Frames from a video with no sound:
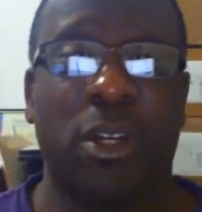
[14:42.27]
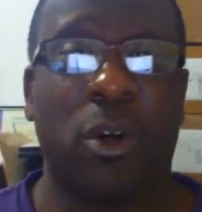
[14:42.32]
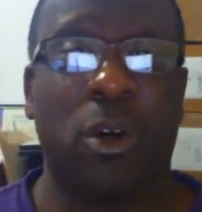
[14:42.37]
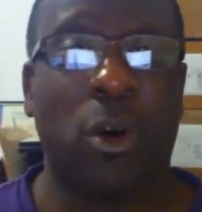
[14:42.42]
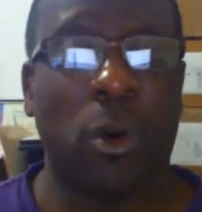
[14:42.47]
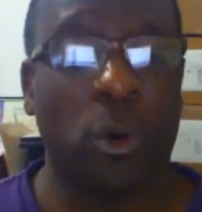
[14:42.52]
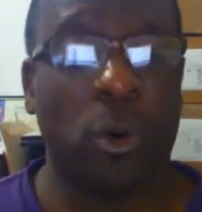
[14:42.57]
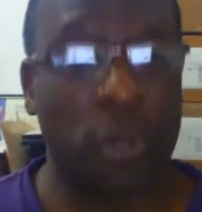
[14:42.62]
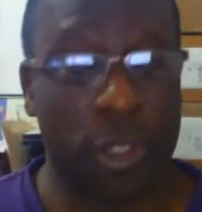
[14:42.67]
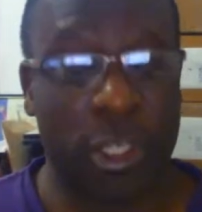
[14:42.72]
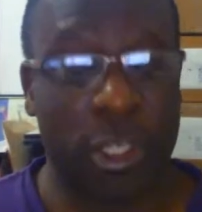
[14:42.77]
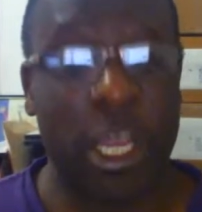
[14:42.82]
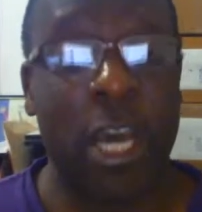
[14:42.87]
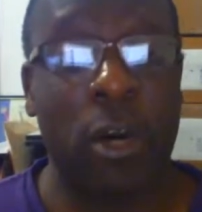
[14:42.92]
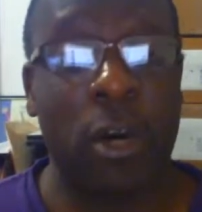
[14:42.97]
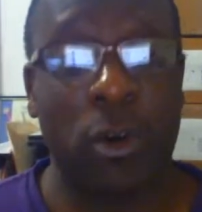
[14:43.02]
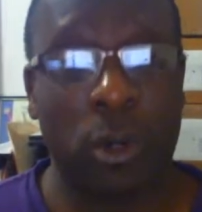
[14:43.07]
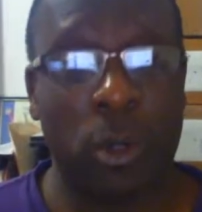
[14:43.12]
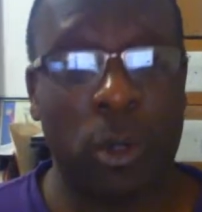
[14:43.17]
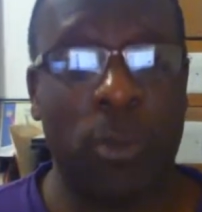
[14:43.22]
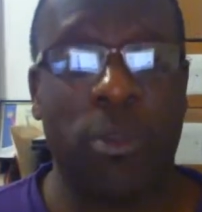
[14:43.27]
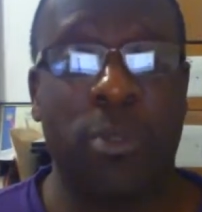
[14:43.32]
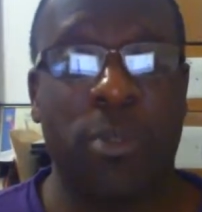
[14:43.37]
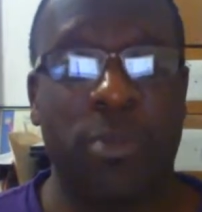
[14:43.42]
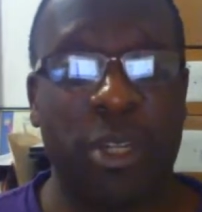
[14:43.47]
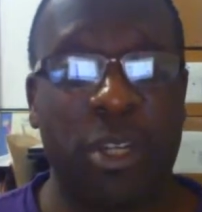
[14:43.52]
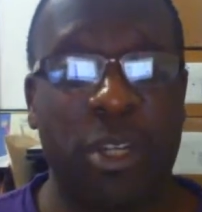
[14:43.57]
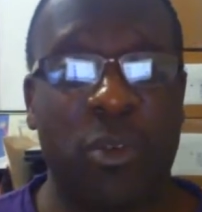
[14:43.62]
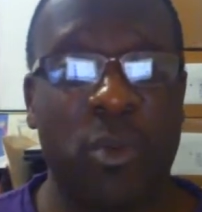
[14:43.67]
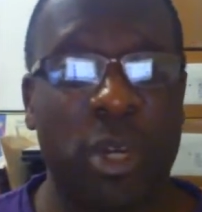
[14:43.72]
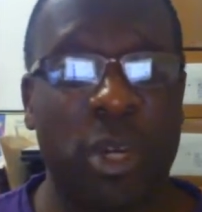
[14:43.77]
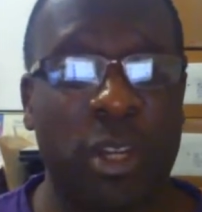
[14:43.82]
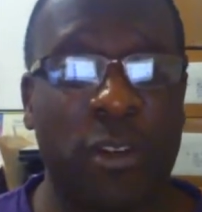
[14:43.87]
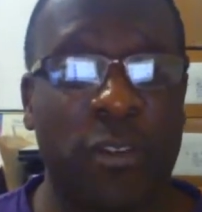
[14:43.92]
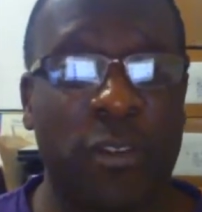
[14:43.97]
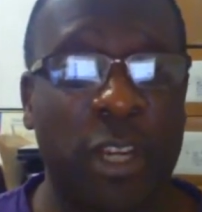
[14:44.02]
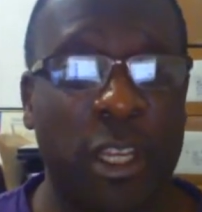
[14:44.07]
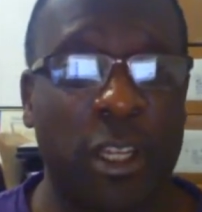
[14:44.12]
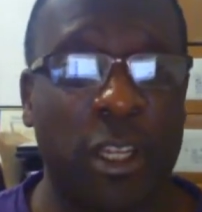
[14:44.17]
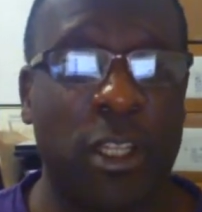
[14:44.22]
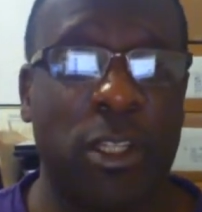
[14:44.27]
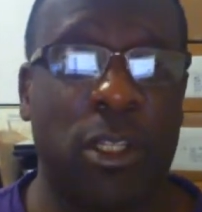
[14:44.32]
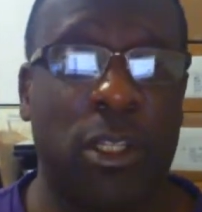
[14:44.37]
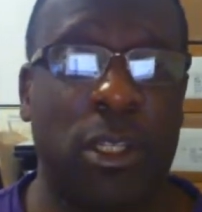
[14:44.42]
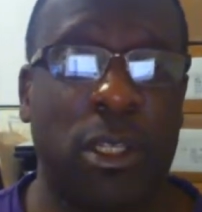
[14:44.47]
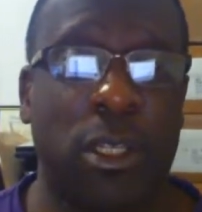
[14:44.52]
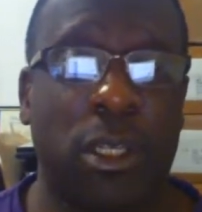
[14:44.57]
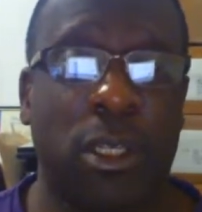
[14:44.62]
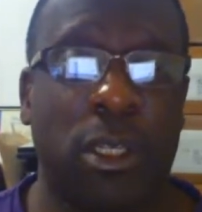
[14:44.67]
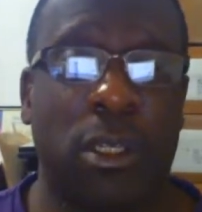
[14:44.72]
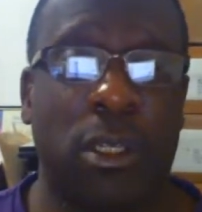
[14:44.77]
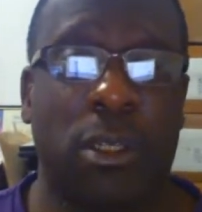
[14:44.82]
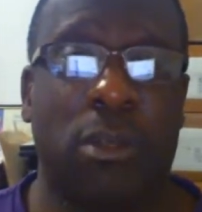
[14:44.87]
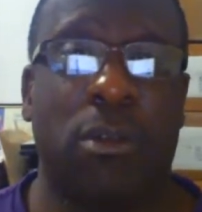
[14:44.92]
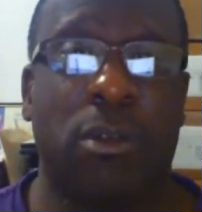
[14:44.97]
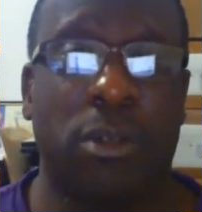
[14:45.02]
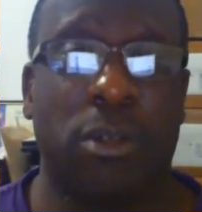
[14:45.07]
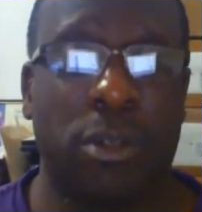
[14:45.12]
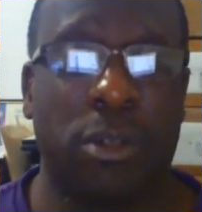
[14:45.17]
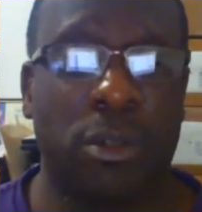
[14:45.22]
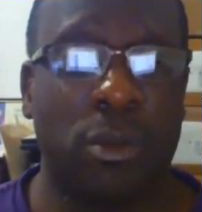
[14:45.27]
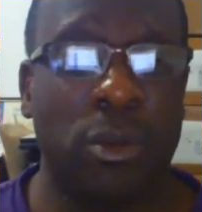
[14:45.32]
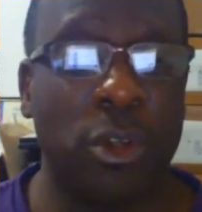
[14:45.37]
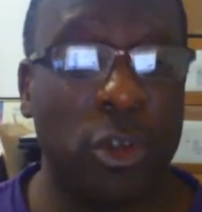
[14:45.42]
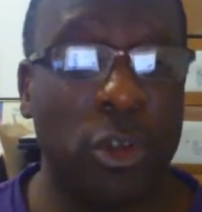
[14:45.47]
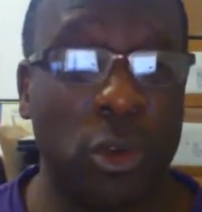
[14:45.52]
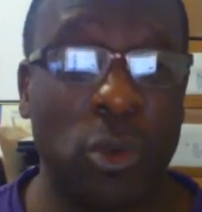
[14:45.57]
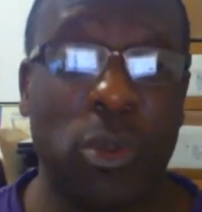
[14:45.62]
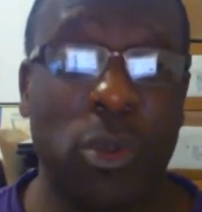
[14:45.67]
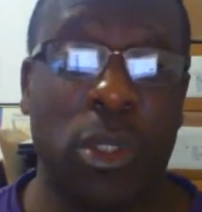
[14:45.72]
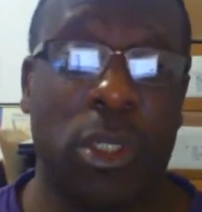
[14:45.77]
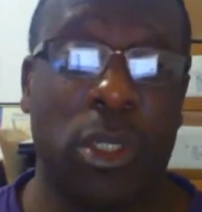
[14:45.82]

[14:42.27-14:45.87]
old style homes being renovated to new.